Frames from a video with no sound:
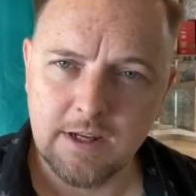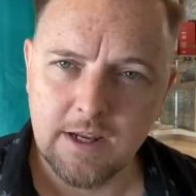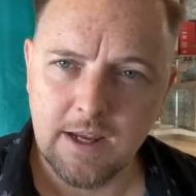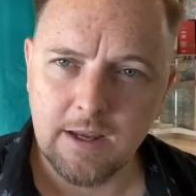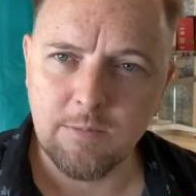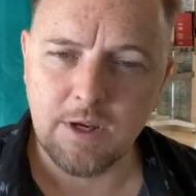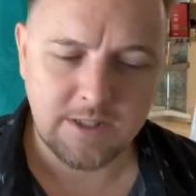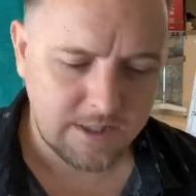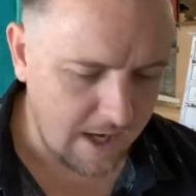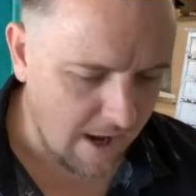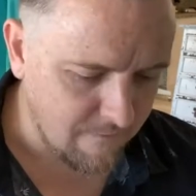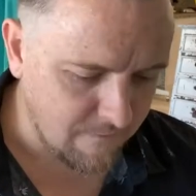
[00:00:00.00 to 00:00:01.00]
it means that
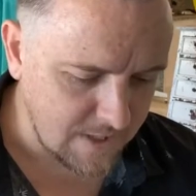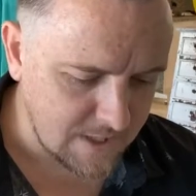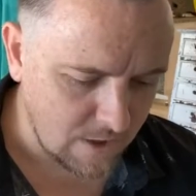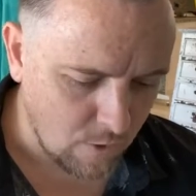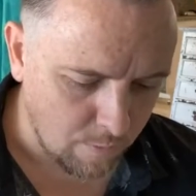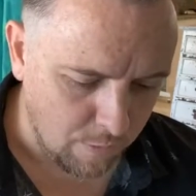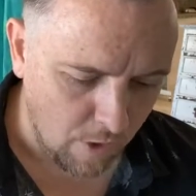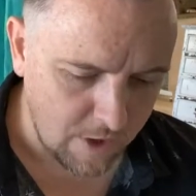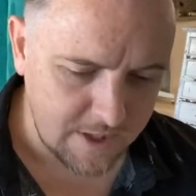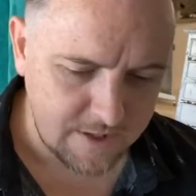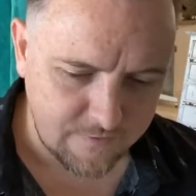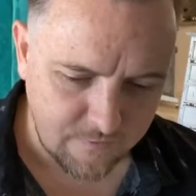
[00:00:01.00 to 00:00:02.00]
our physical
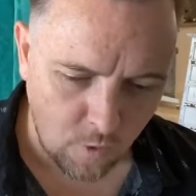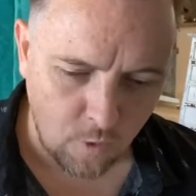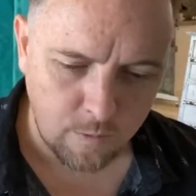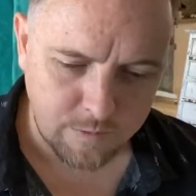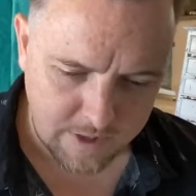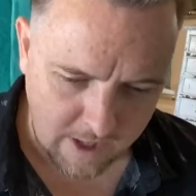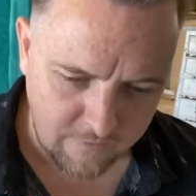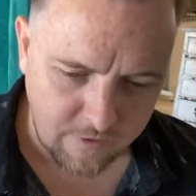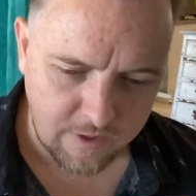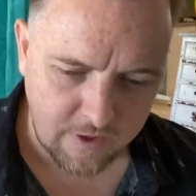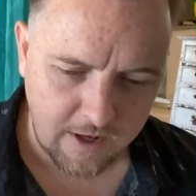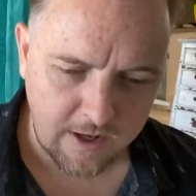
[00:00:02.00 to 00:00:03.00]
bodies, forms,
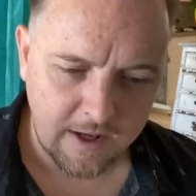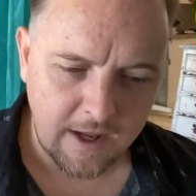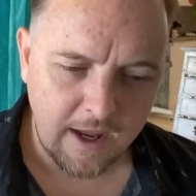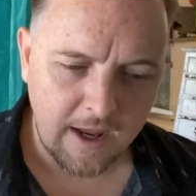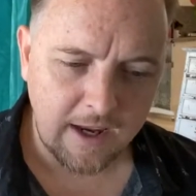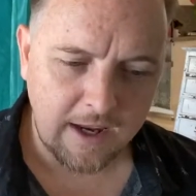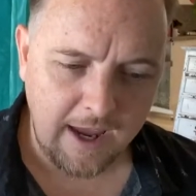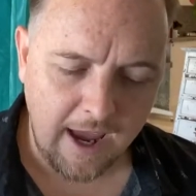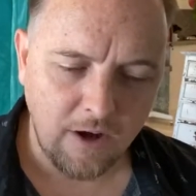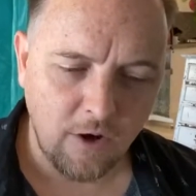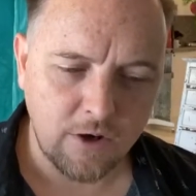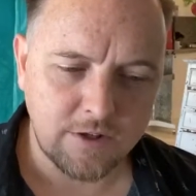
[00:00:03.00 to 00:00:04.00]
everything
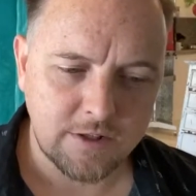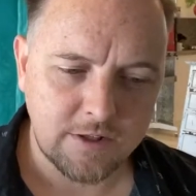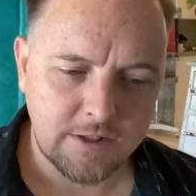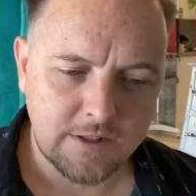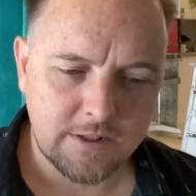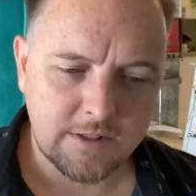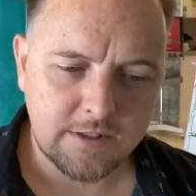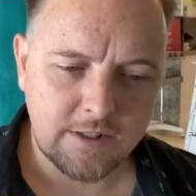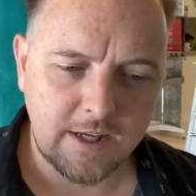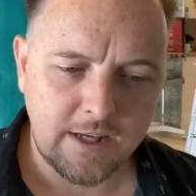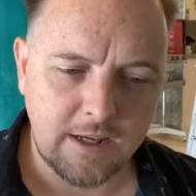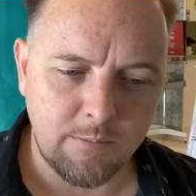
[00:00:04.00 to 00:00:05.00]
cannot
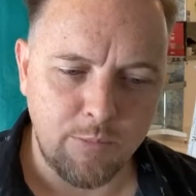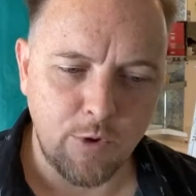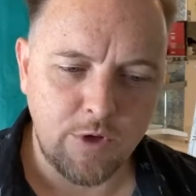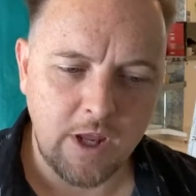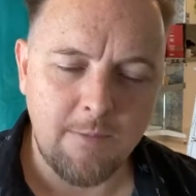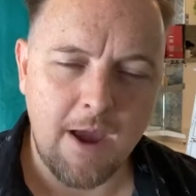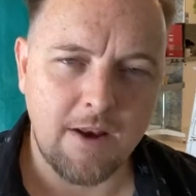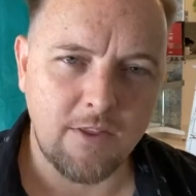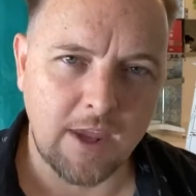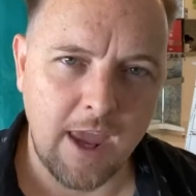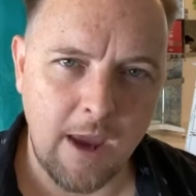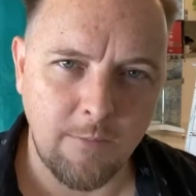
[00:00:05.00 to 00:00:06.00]
boot him out of the
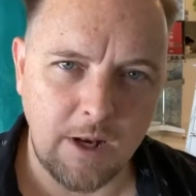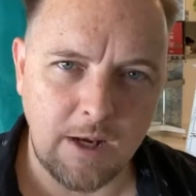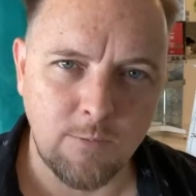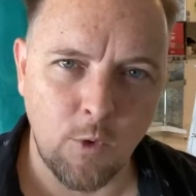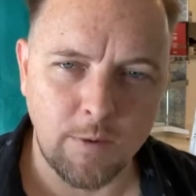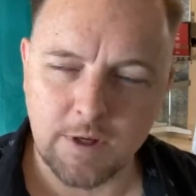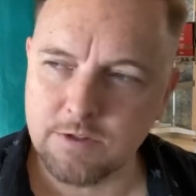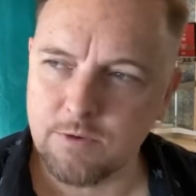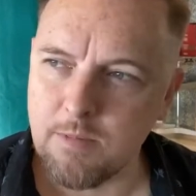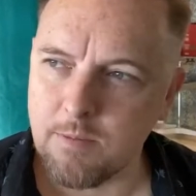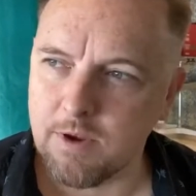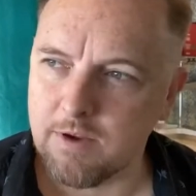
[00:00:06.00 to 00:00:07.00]
camp anymore. Because
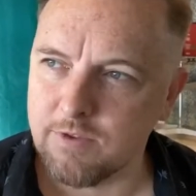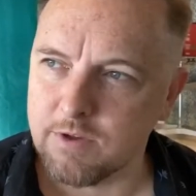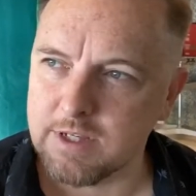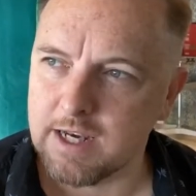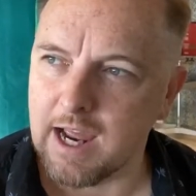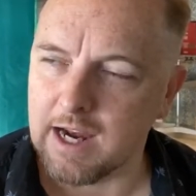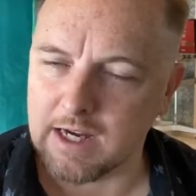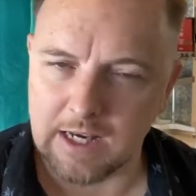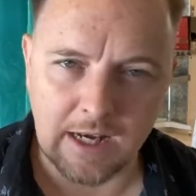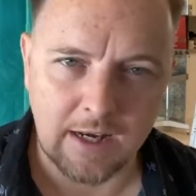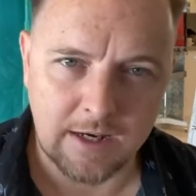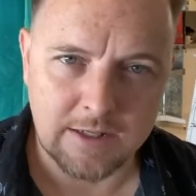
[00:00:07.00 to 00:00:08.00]
remember, if there was any
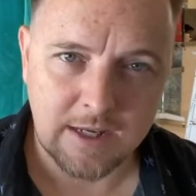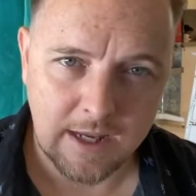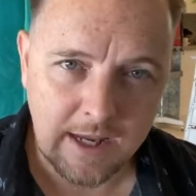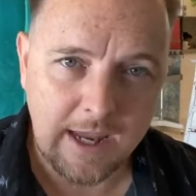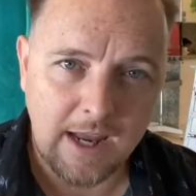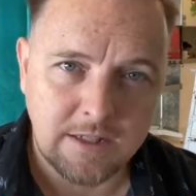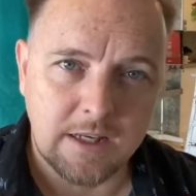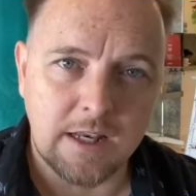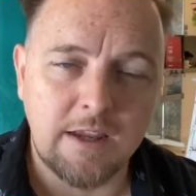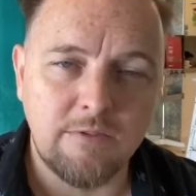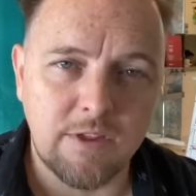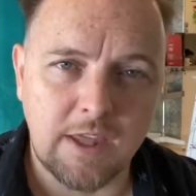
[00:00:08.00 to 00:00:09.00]
uncleanliness, he had to
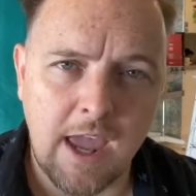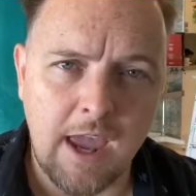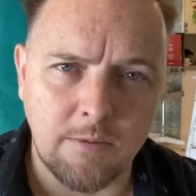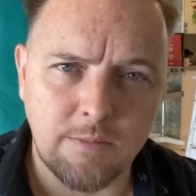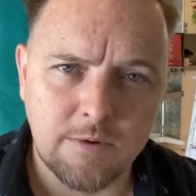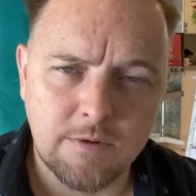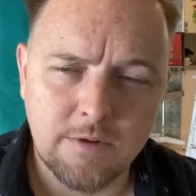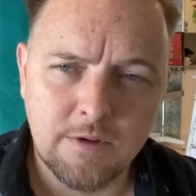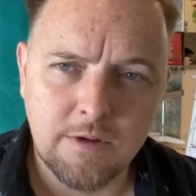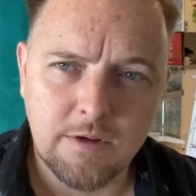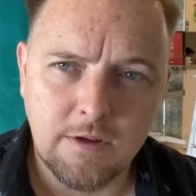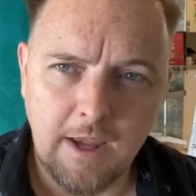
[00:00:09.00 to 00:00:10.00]
leave the camp.
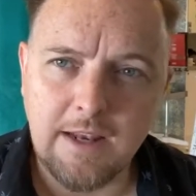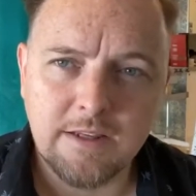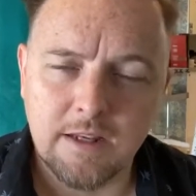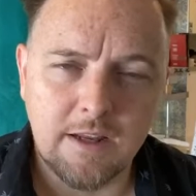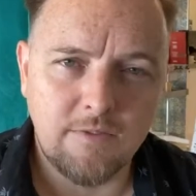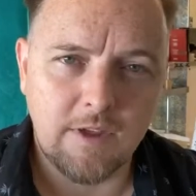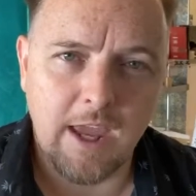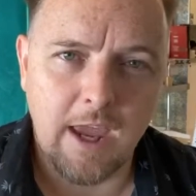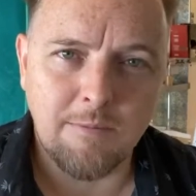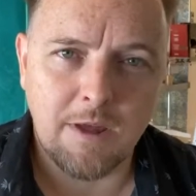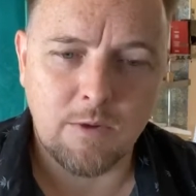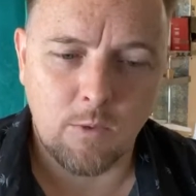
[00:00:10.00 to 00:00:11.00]
He had to leave the
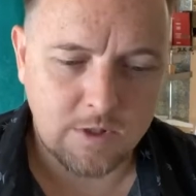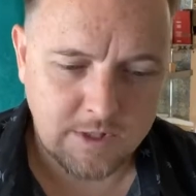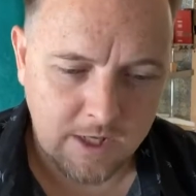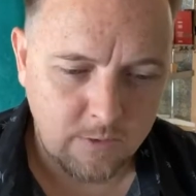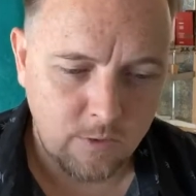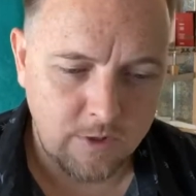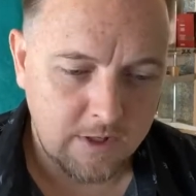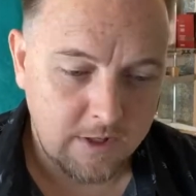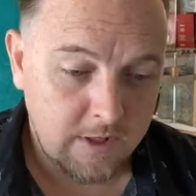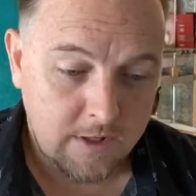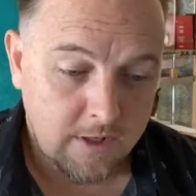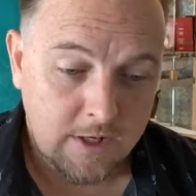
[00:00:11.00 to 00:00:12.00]
camp, otherwise he would
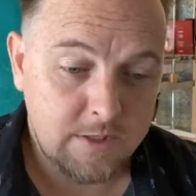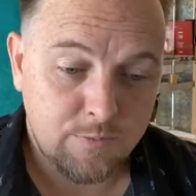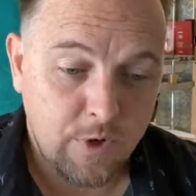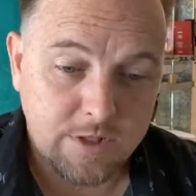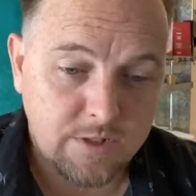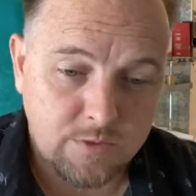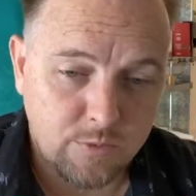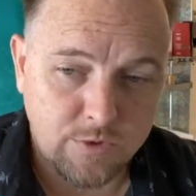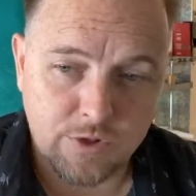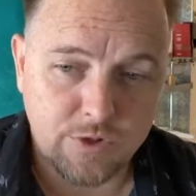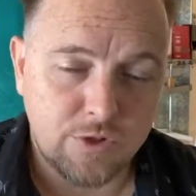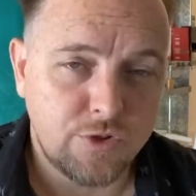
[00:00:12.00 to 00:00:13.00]
his presence will
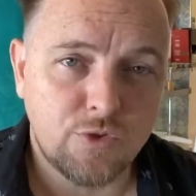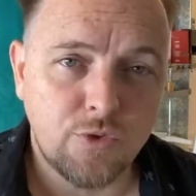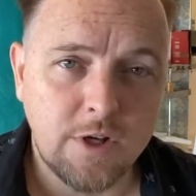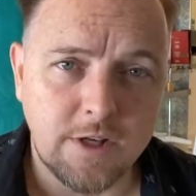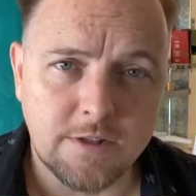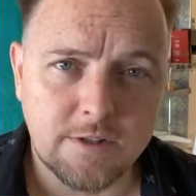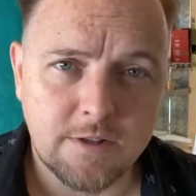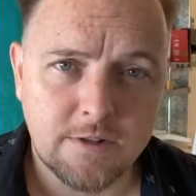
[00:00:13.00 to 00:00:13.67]
just destroy us.